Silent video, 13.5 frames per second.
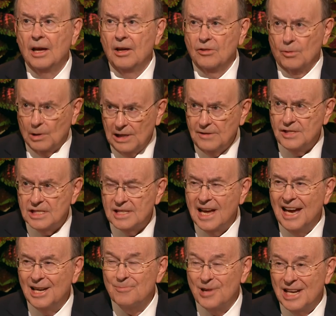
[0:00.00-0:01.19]
The Relief
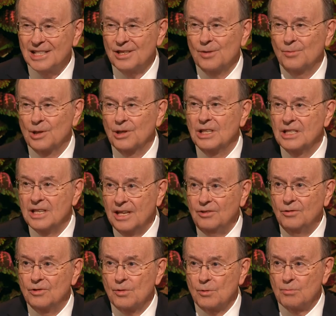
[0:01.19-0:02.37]
Society President will
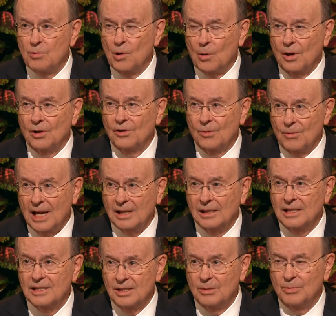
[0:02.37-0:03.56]
continue to report directly
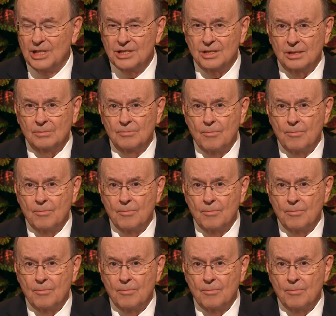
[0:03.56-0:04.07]
to the bishop.